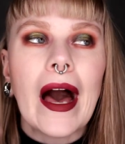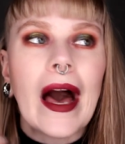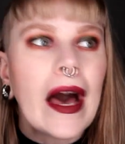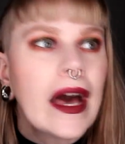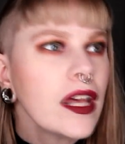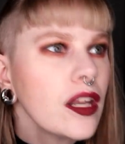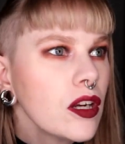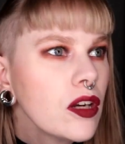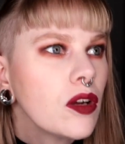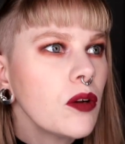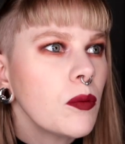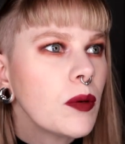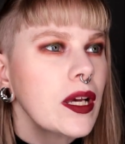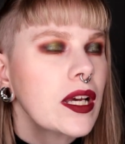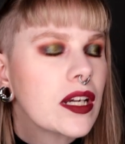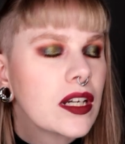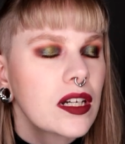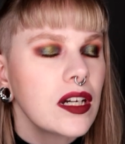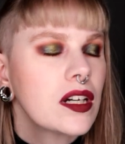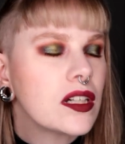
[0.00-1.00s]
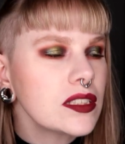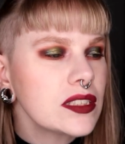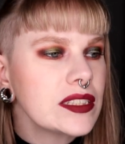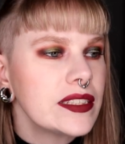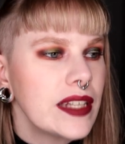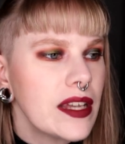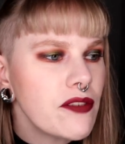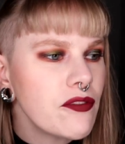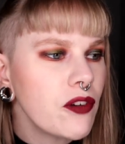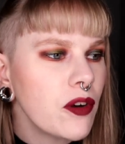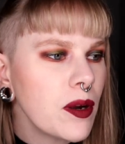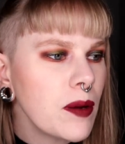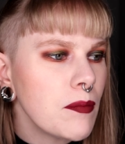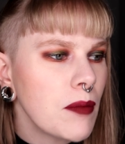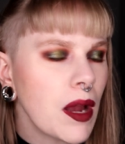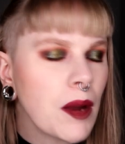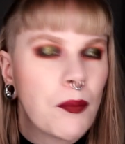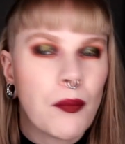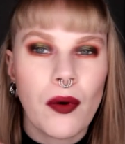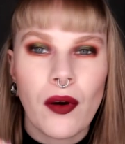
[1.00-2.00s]
I don't know why I can't never
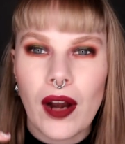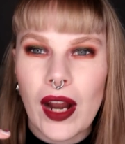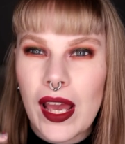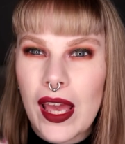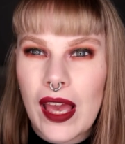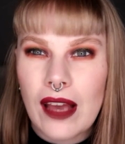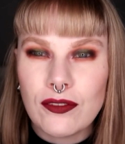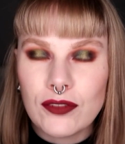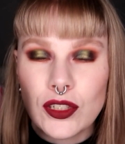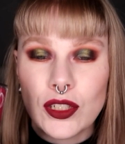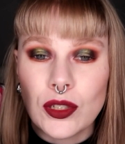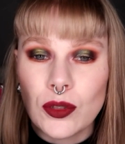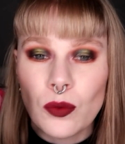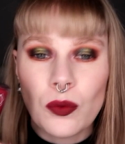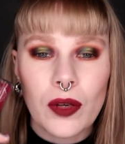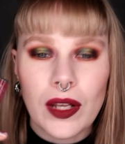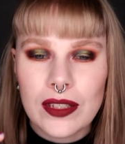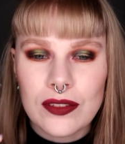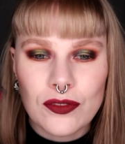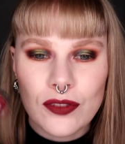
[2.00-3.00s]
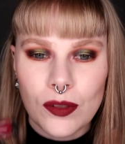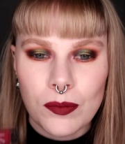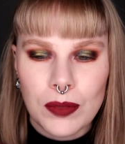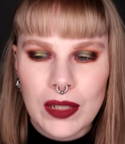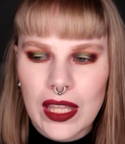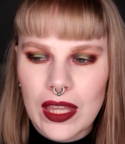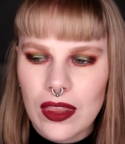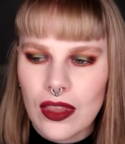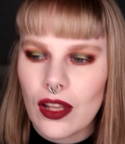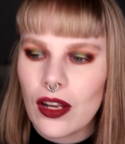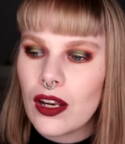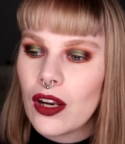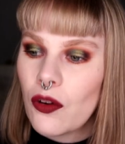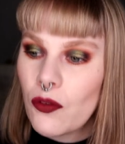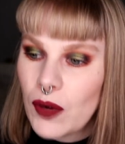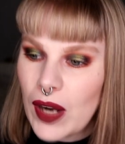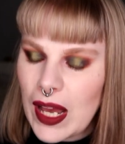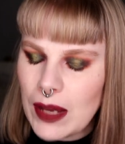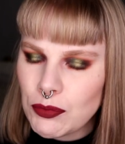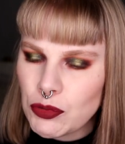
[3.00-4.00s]
remember. I have two reds from Lethal,
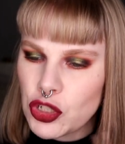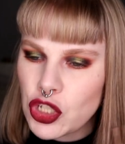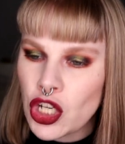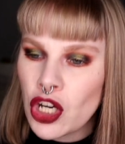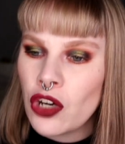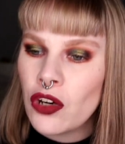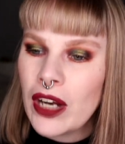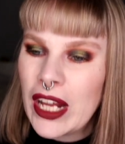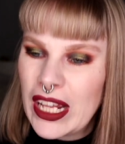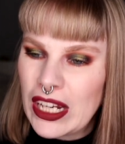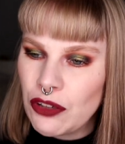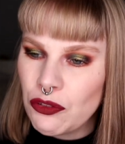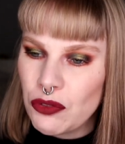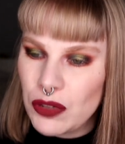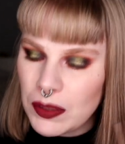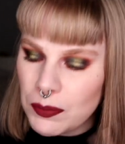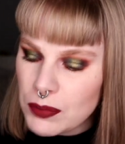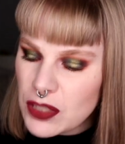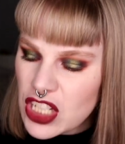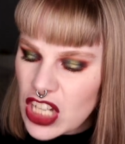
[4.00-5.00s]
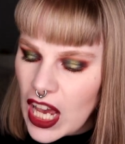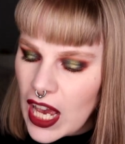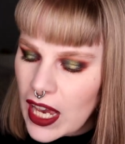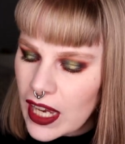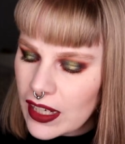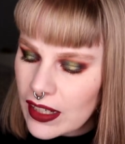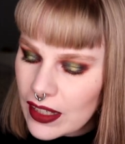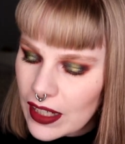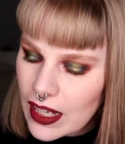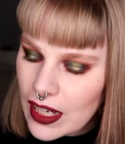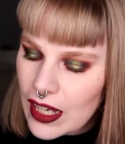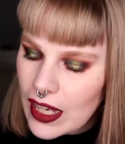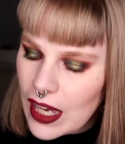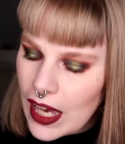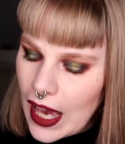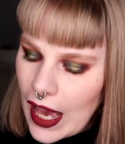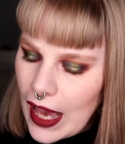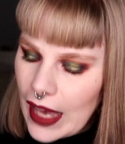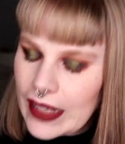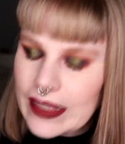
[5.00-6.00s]
Rapture and Riptide.
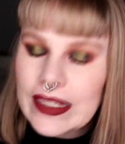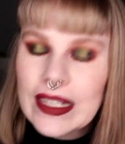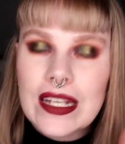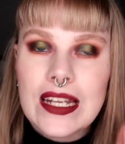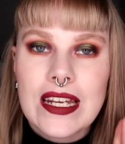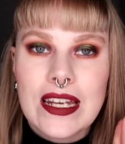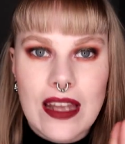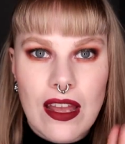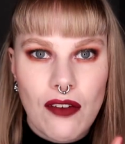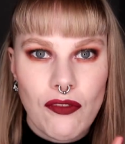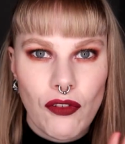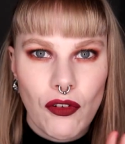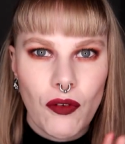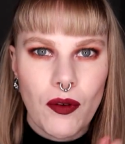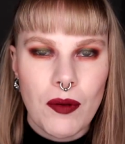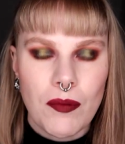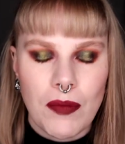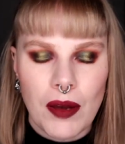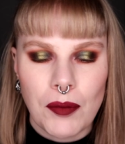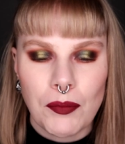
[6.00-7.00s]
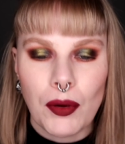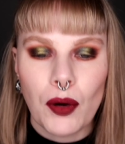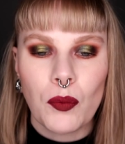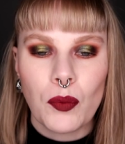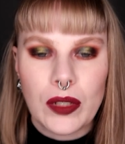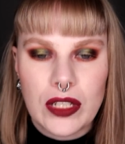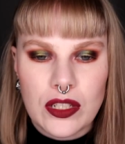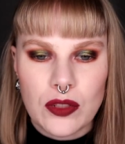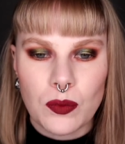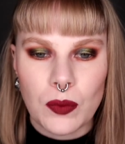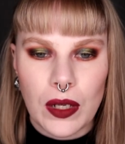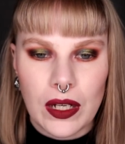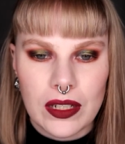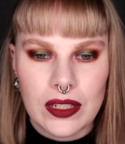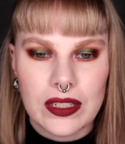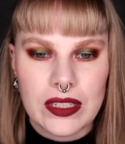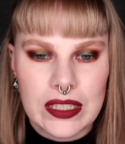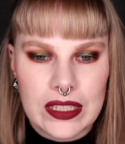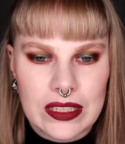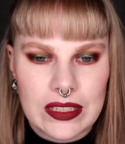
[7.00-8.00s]
I can never remember which
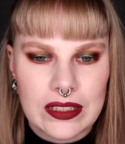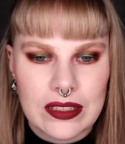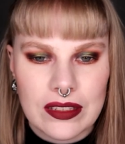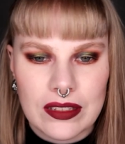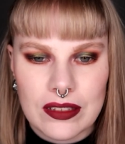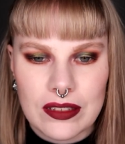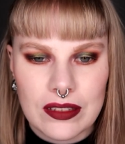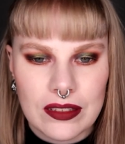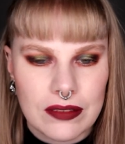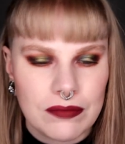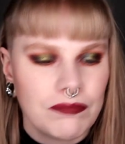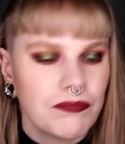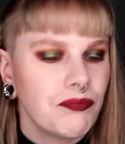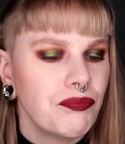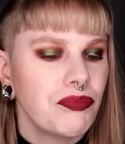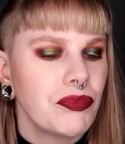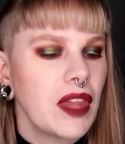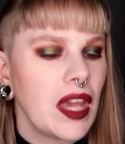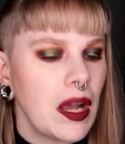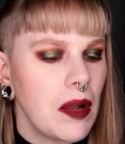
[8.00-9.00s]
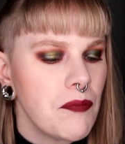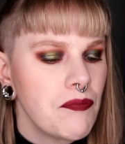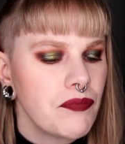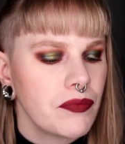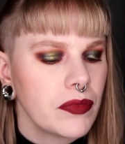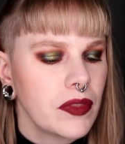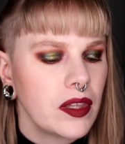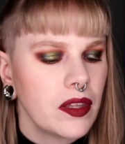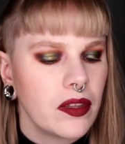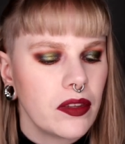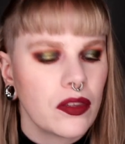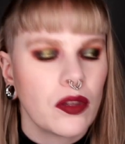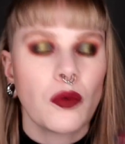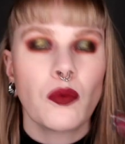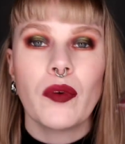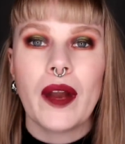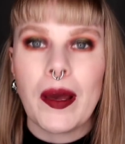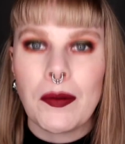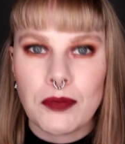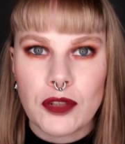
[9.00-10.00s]
one it's... yeah. So
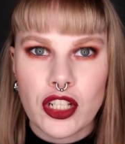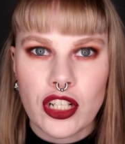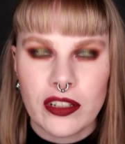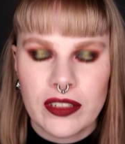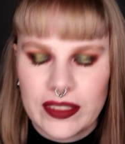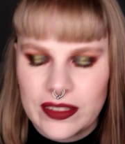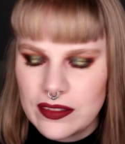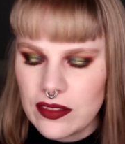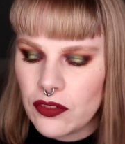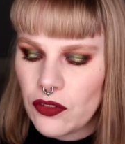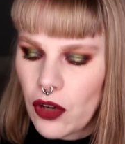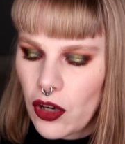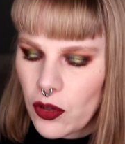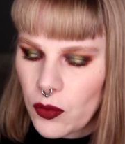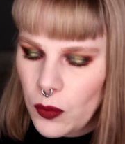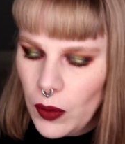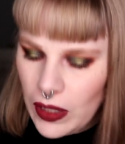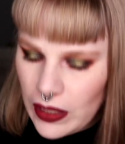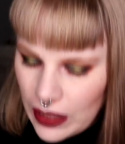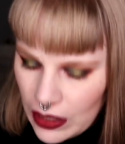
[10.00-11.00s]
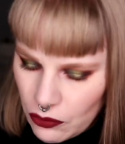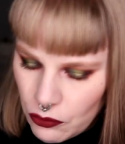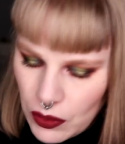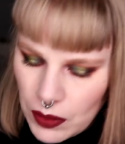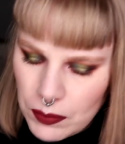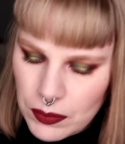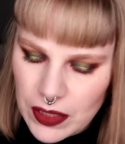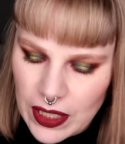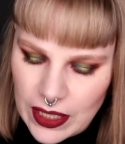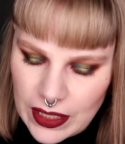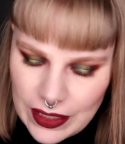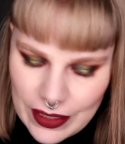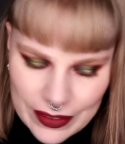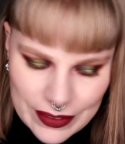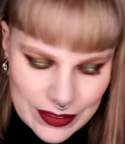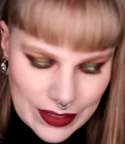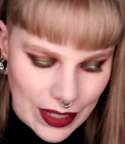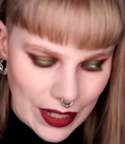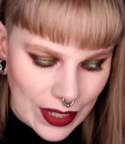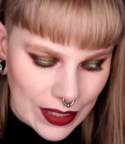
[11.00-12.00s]
Rapture is the dark one and Riptide
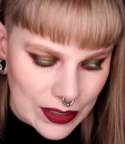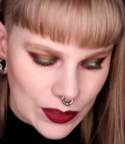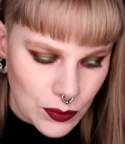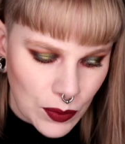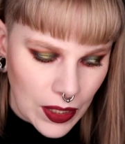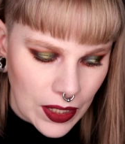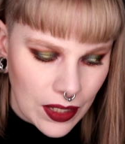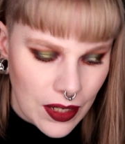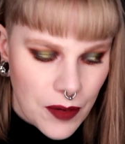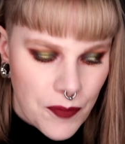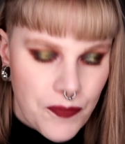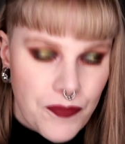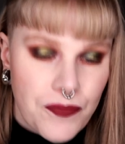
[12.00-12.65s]
is the light one.